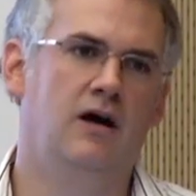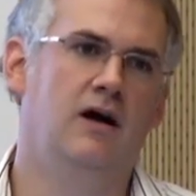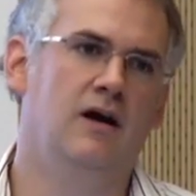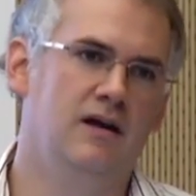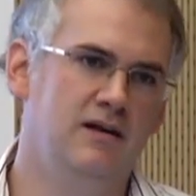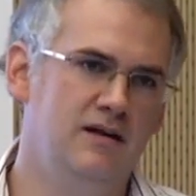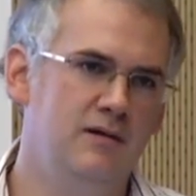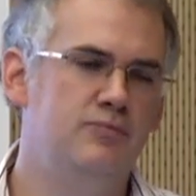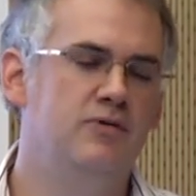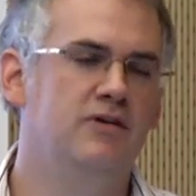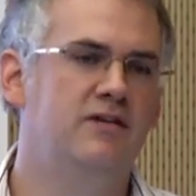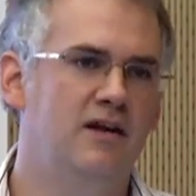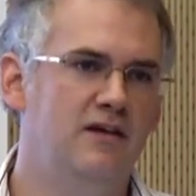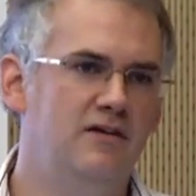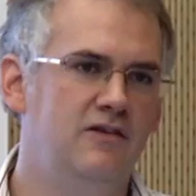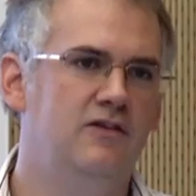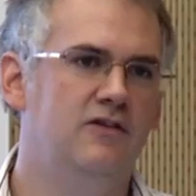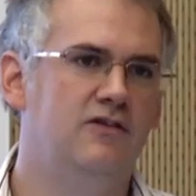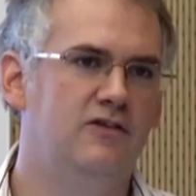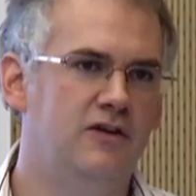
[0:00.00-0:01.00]
And he pretends
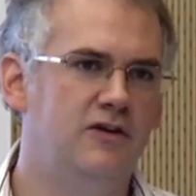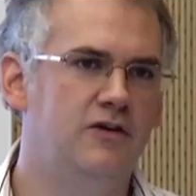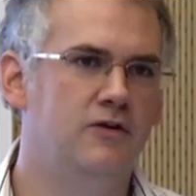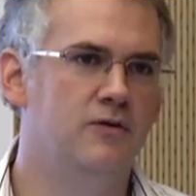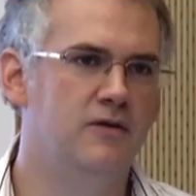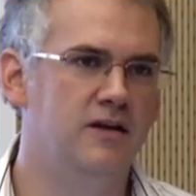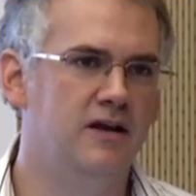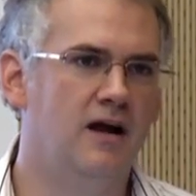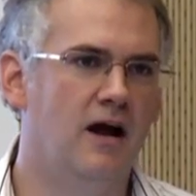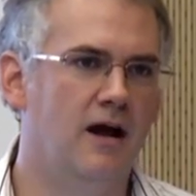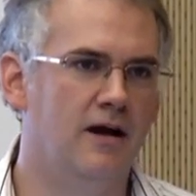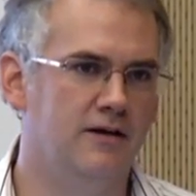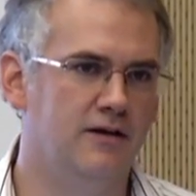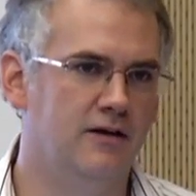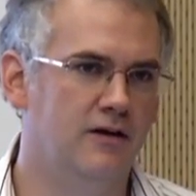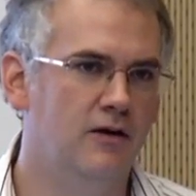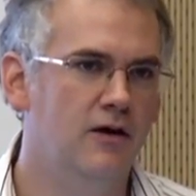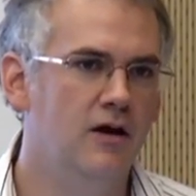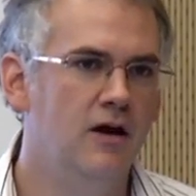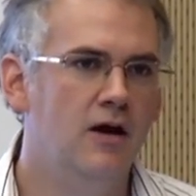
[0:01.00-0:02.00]
he's a security guy, you
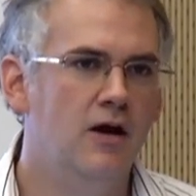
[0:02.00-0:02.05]
know?